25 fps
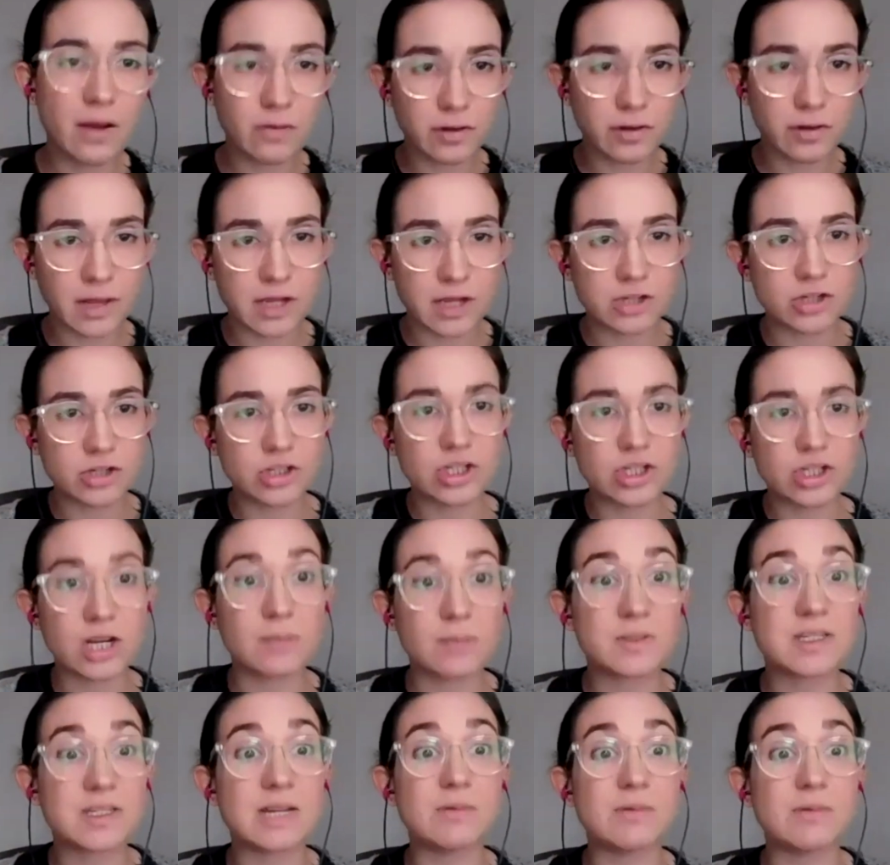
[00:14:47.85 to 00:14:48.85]

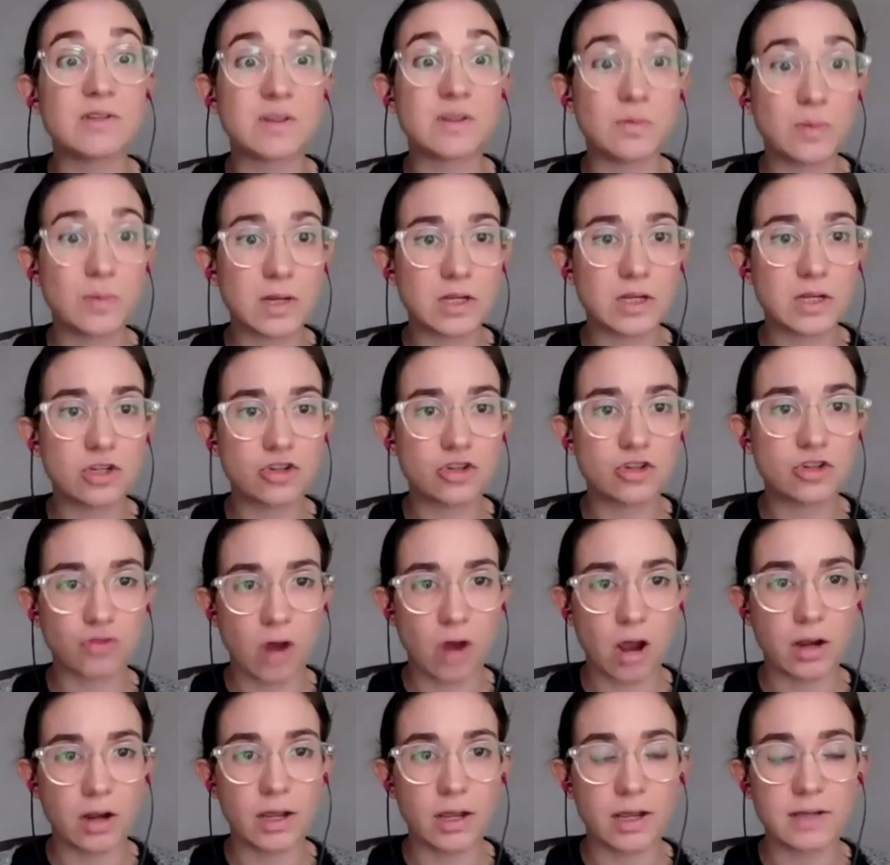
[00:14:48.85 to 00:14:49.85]
relationship seems to be
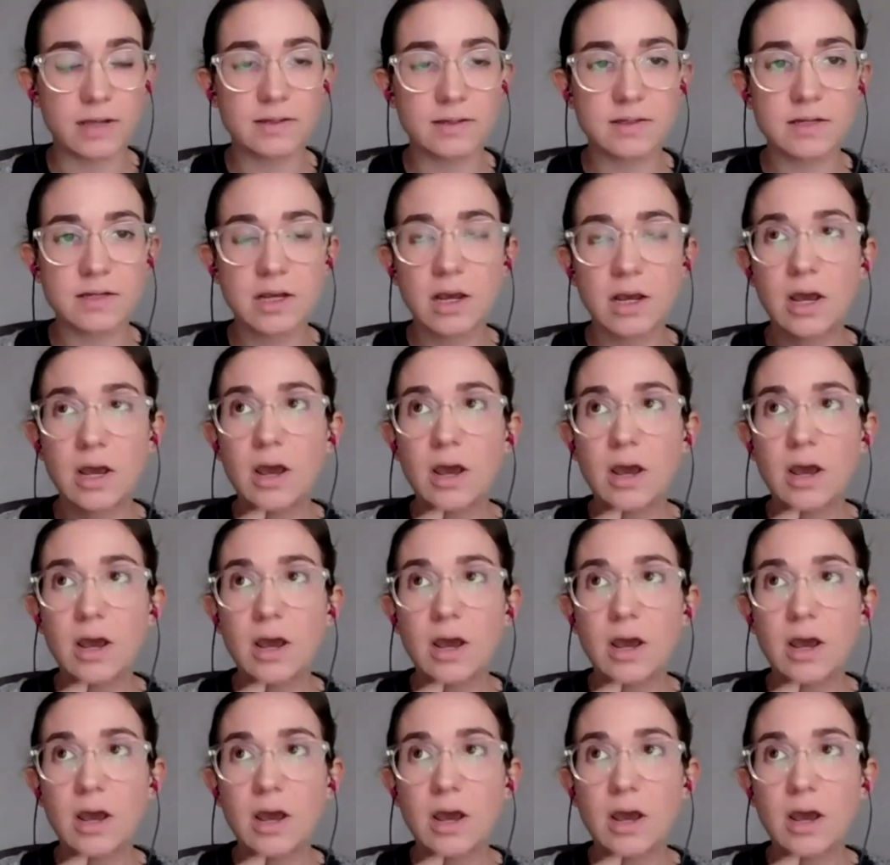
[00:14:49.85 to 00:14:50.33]
strongest.